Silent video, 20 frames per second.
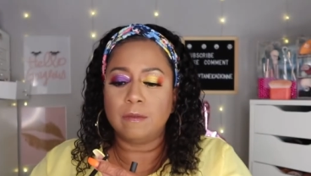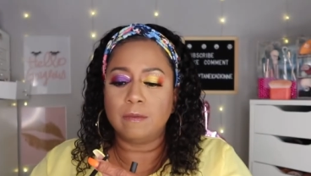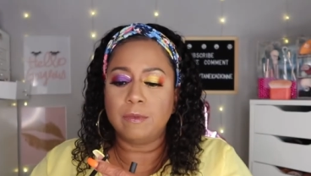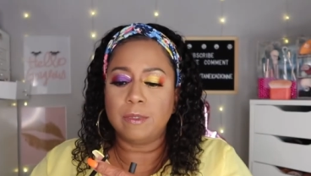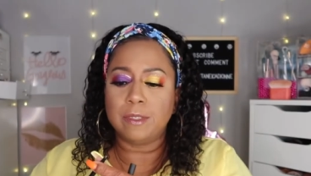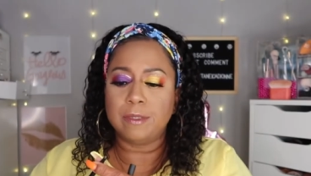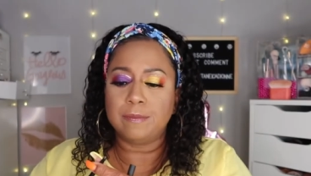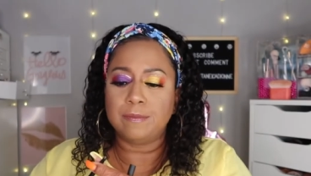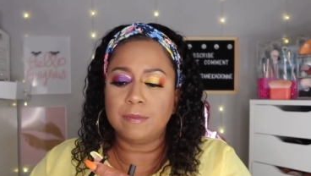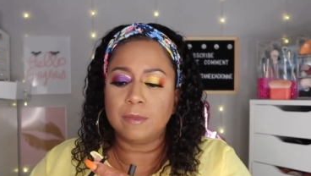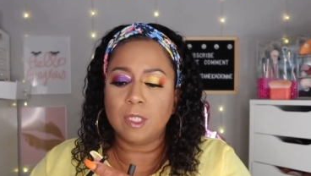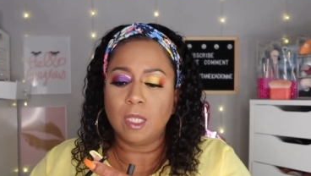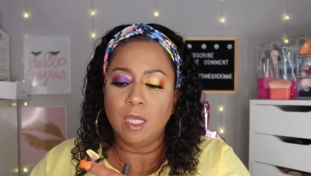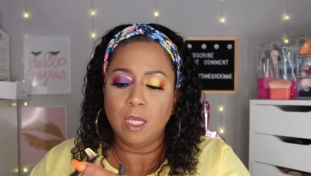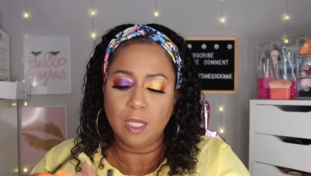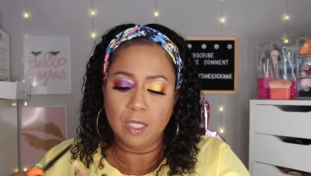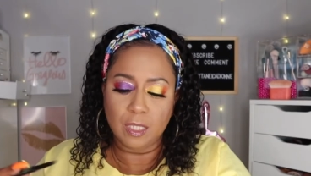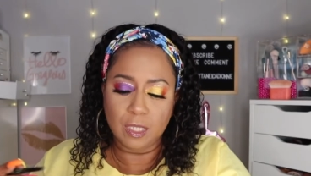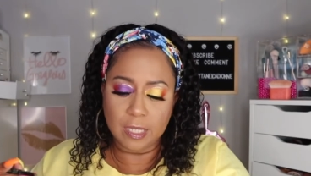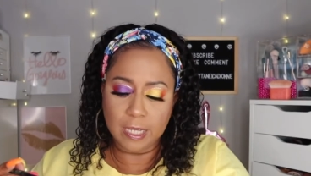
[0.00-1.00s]
well,
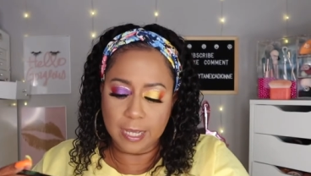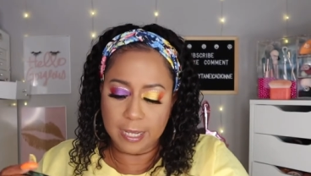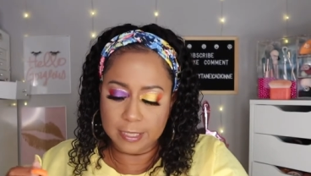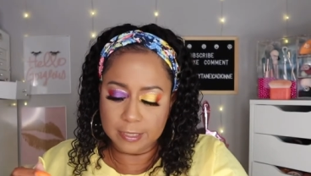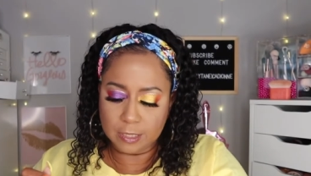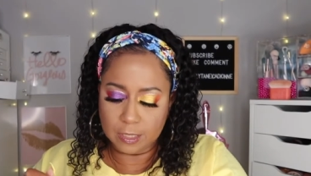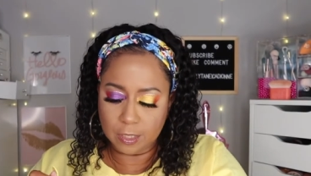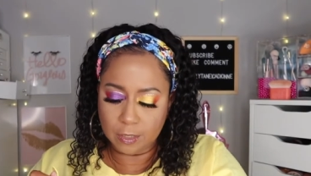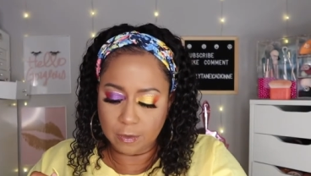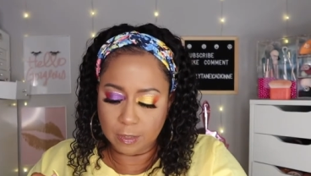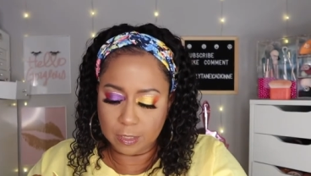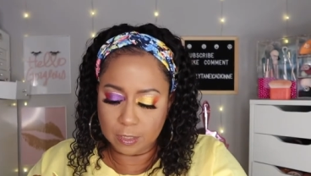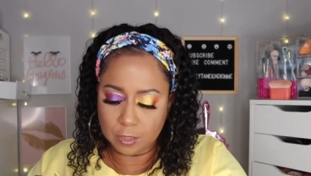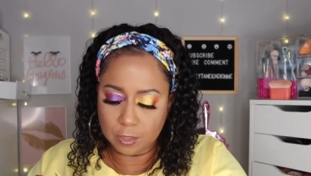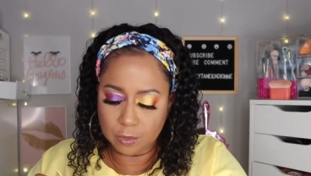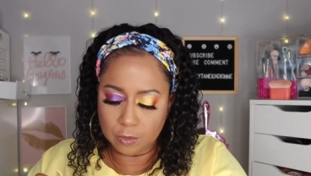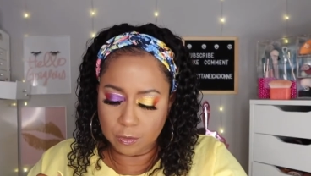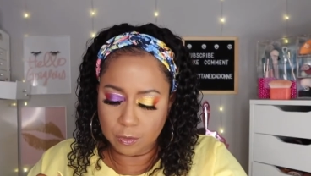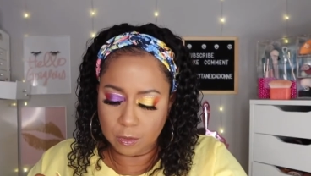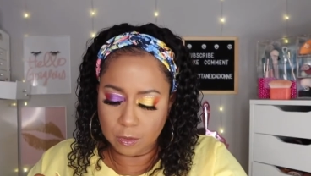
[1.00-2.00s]
you guys know I
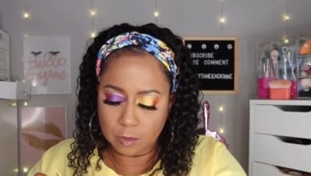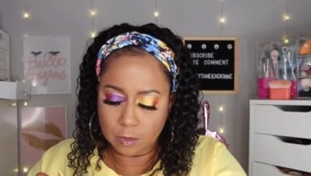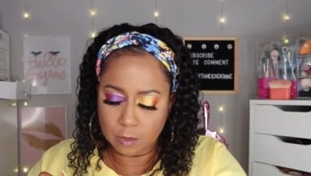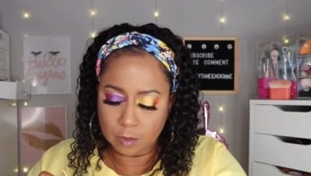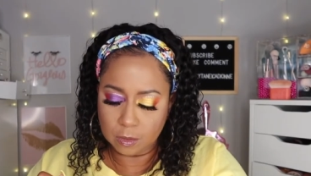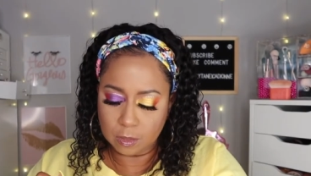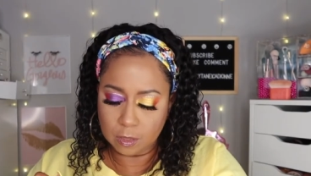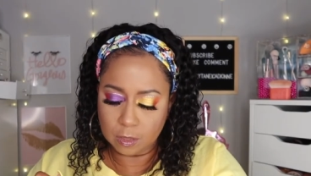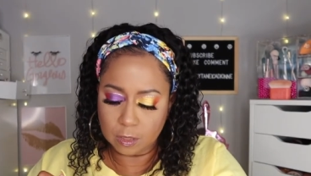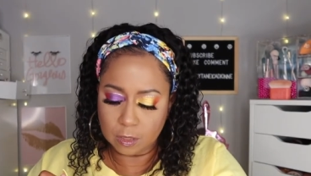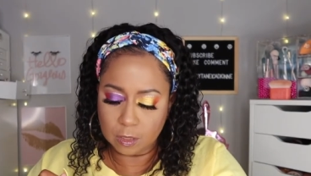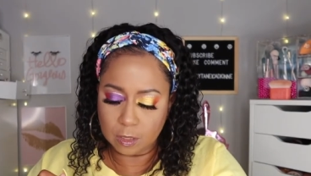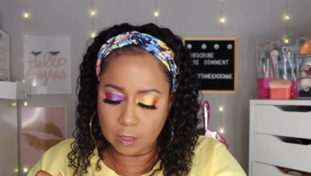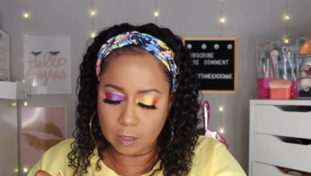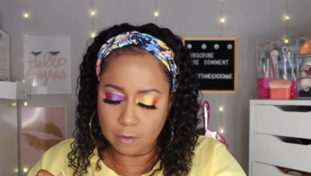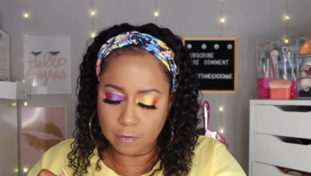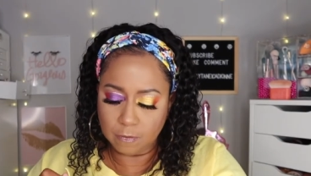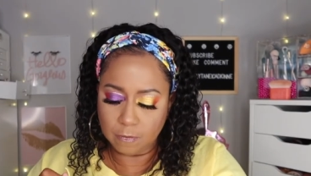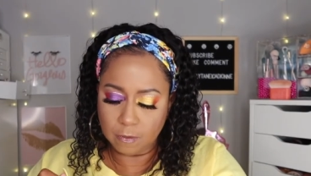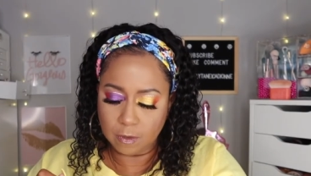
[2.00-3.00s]
do
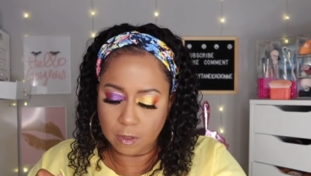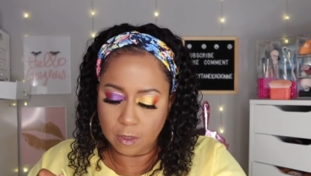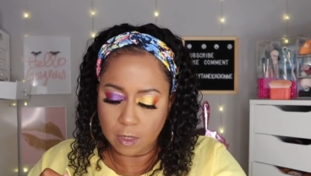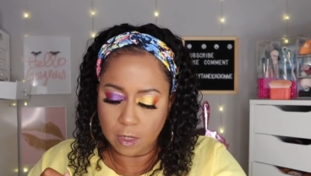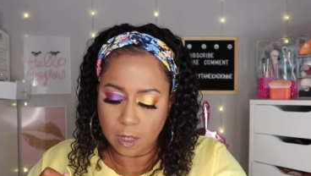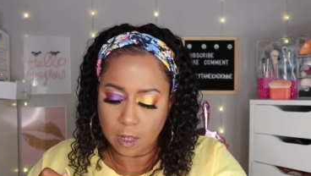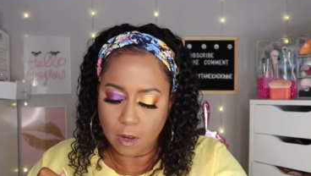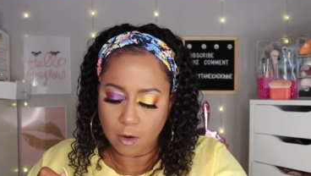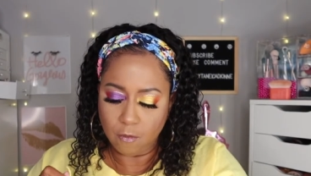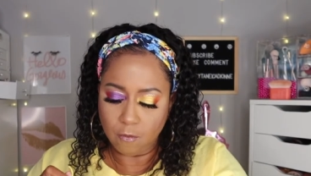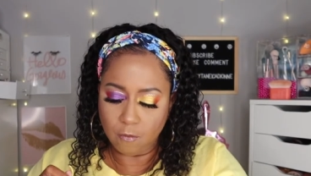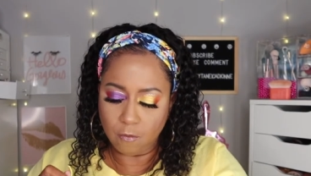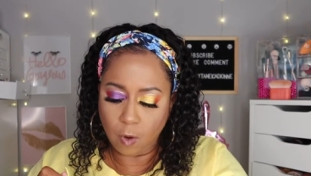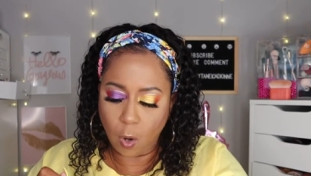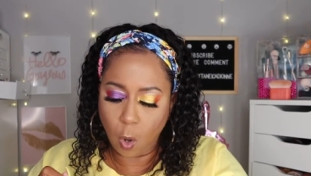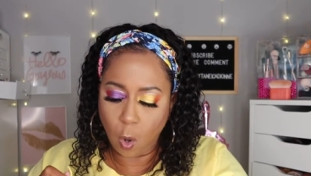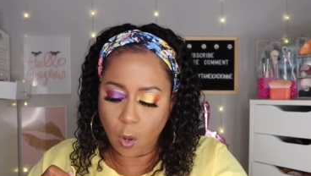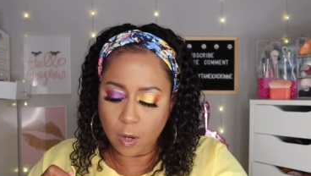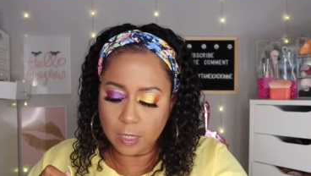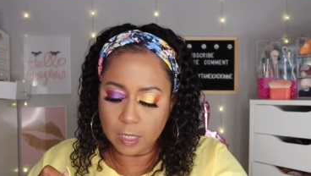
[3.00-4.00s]
stuff
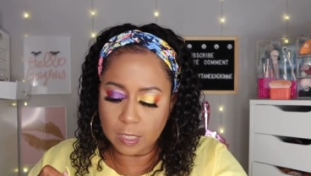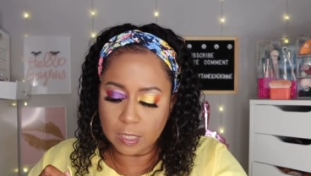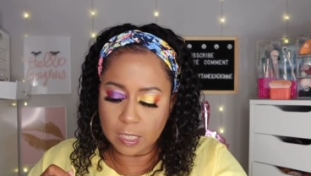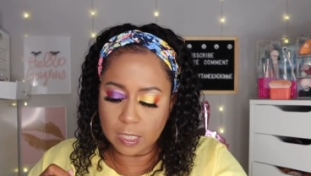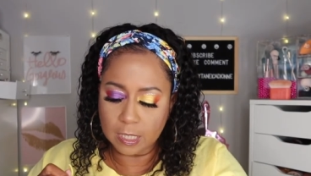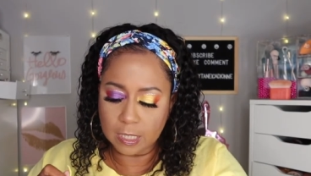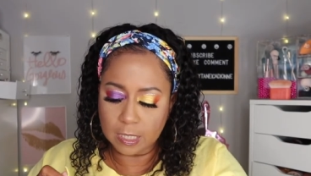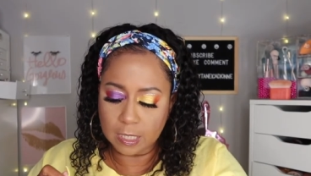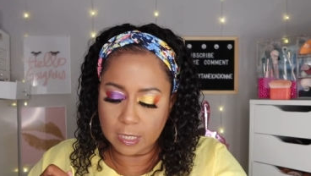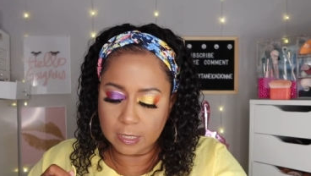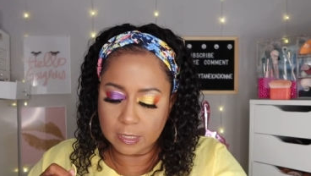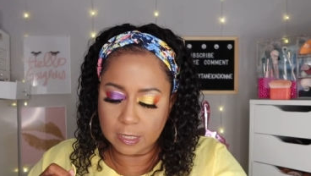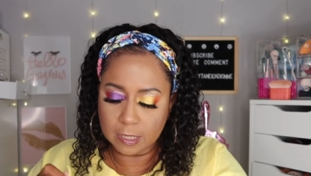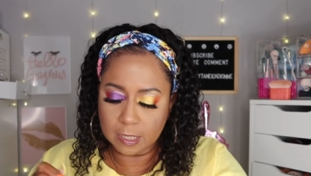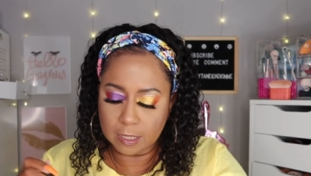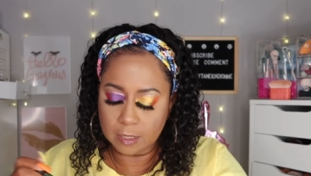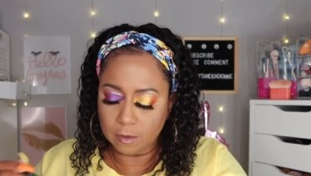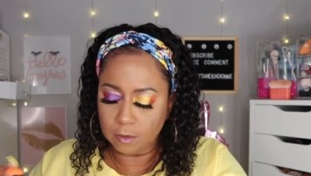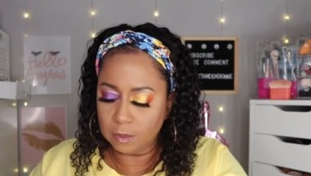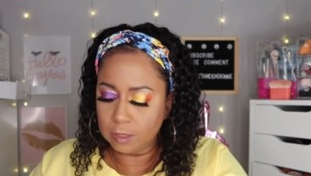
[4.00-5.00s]
raw and uncut. I say
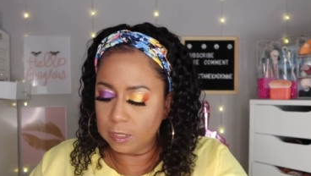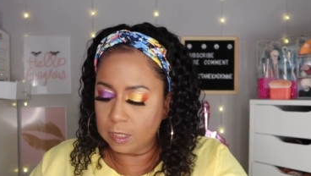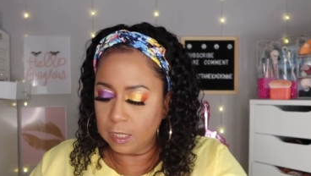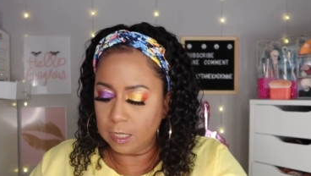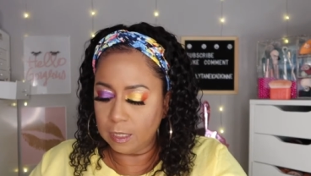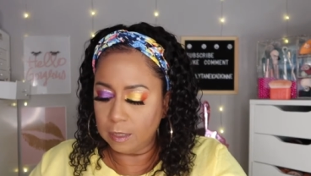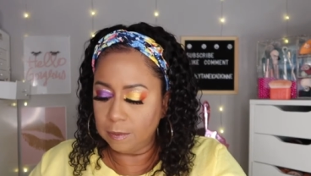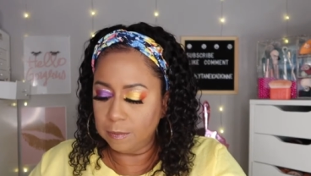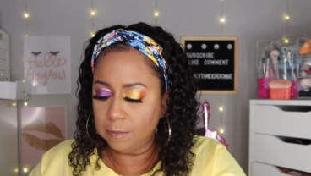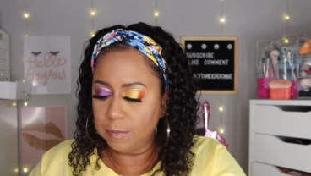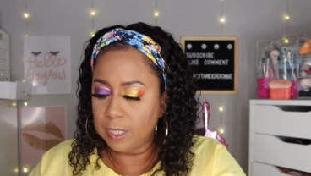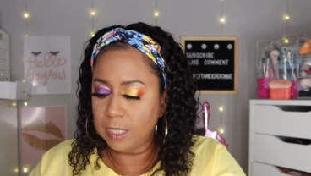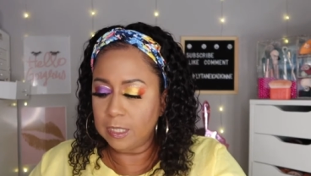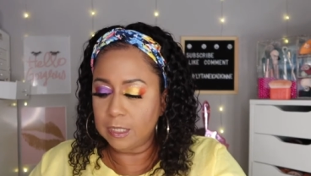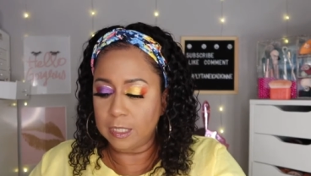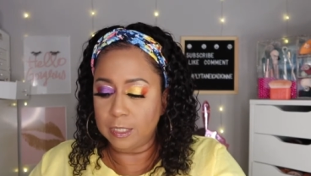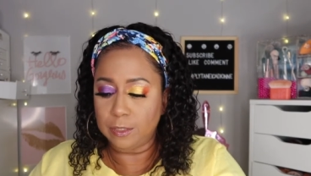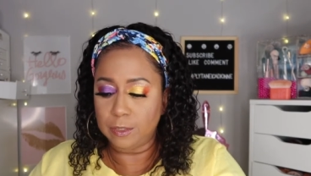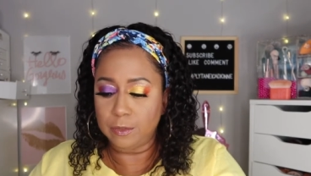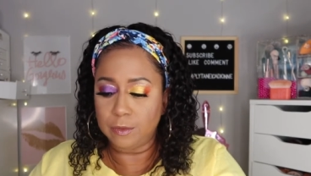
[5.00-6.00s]
that all the time
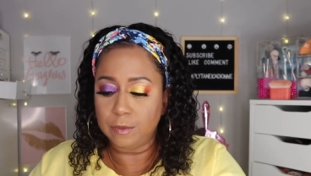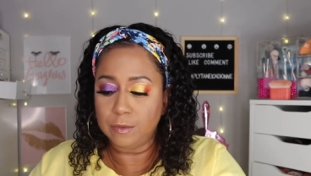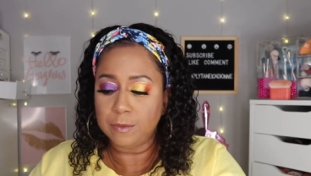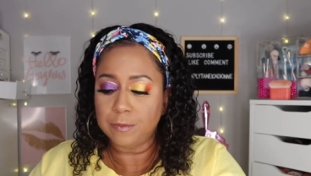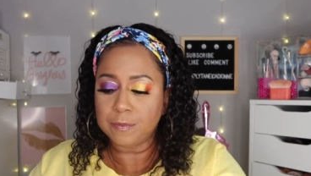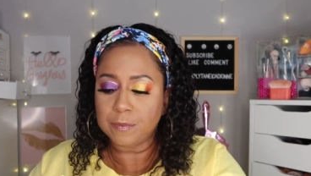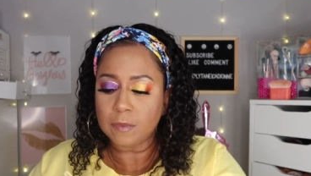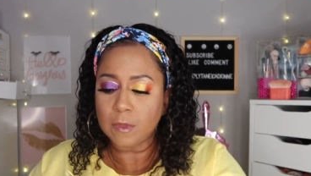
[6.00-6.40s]
because I do.